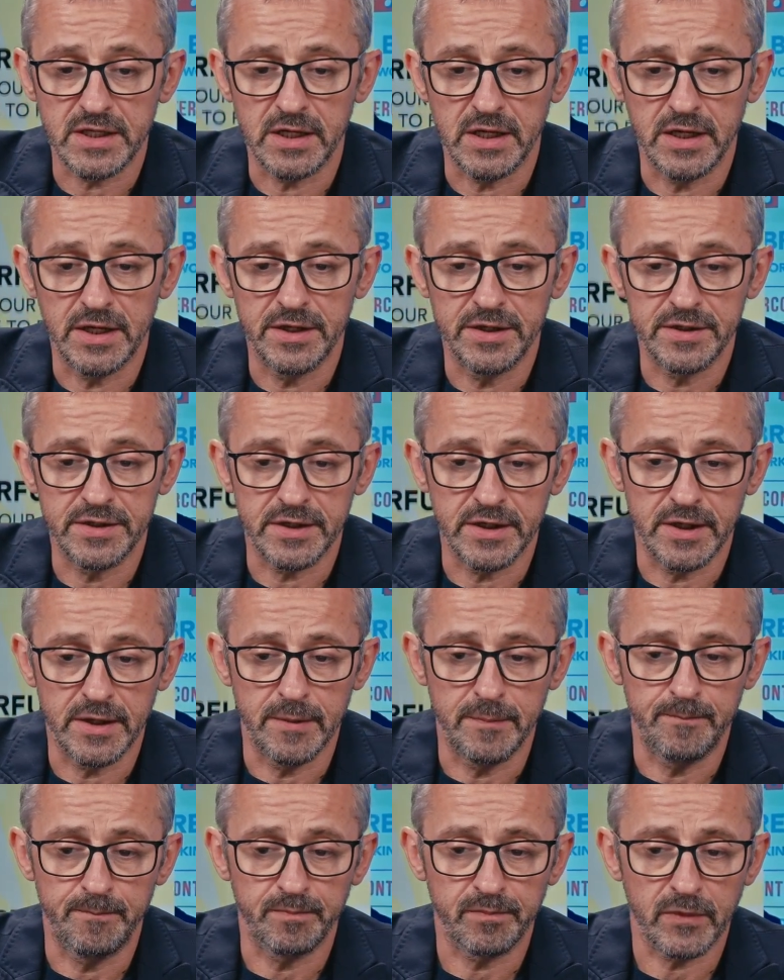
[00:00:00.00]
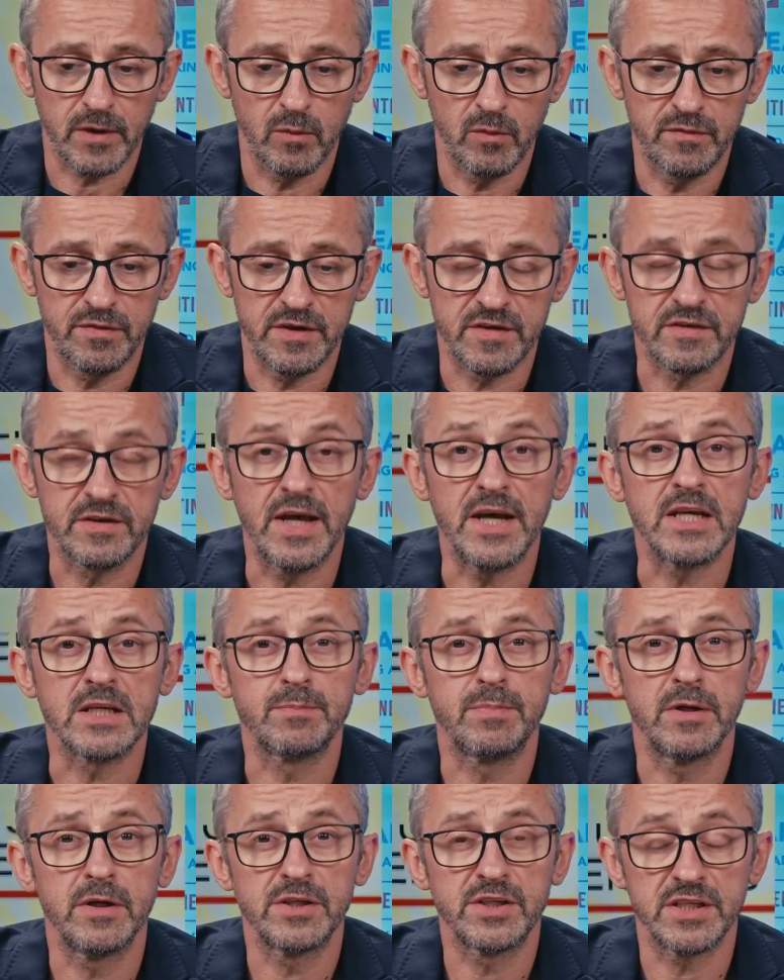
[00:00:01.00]
And um, with this
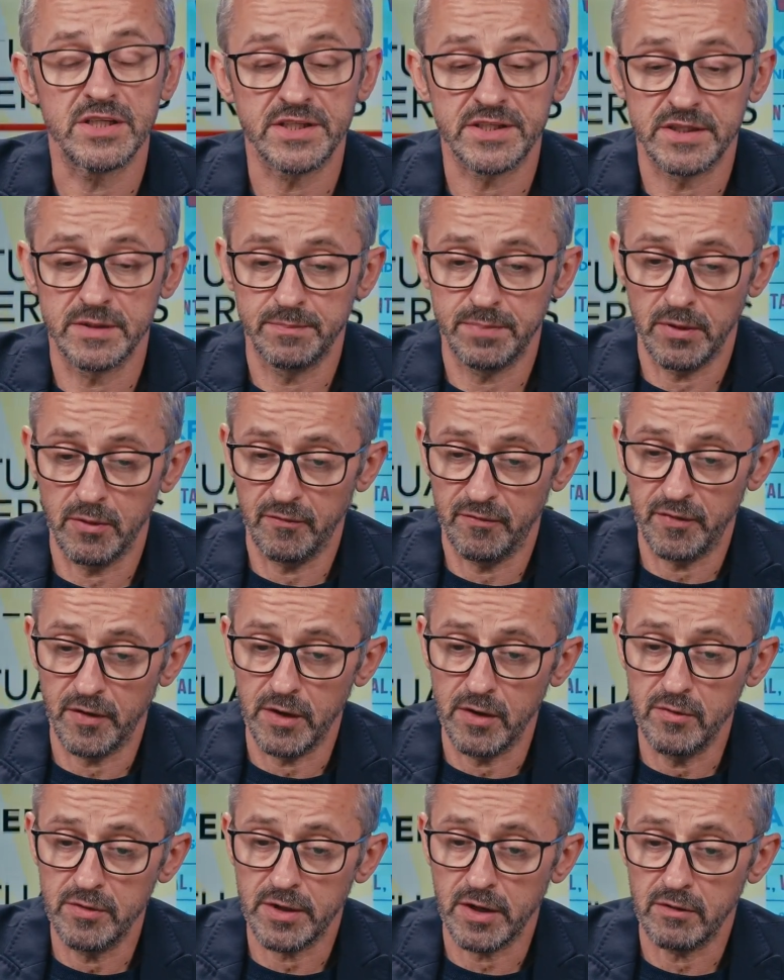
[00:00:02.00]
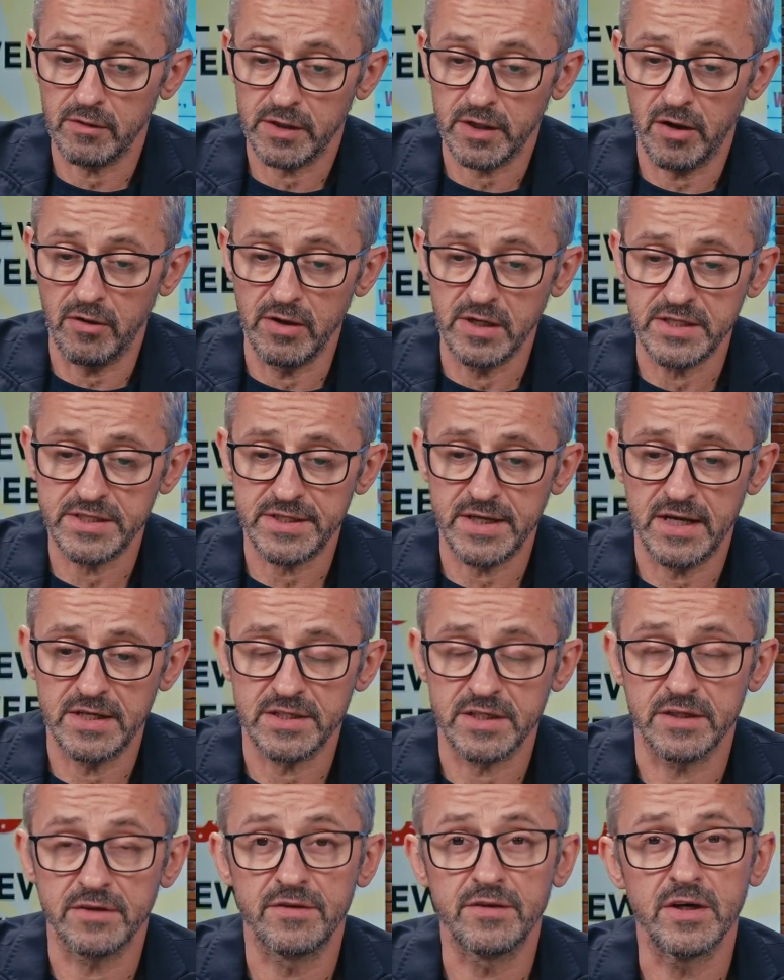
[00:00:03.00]
latest purchase, the portfolio currently
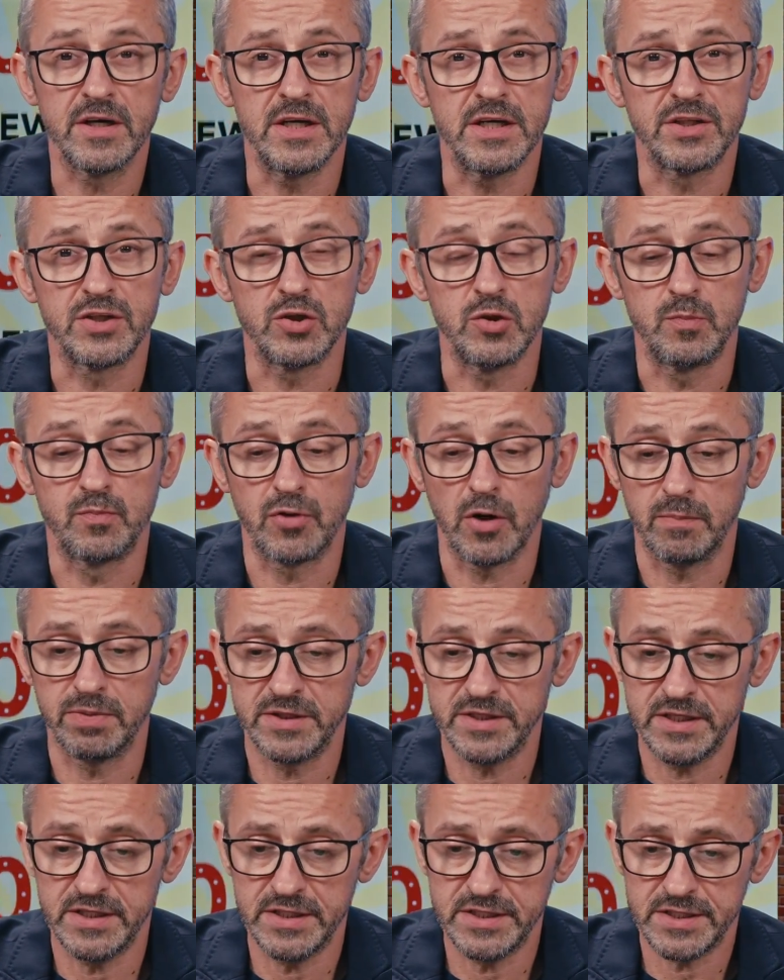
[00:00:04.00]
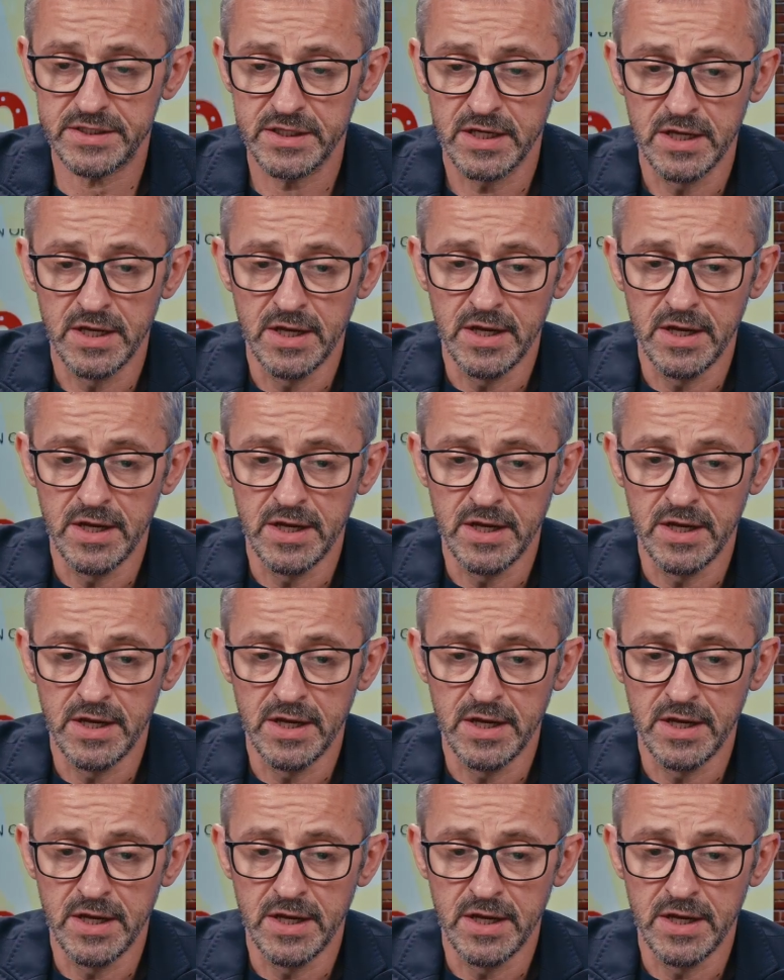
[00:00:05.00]
stands at 32 properties.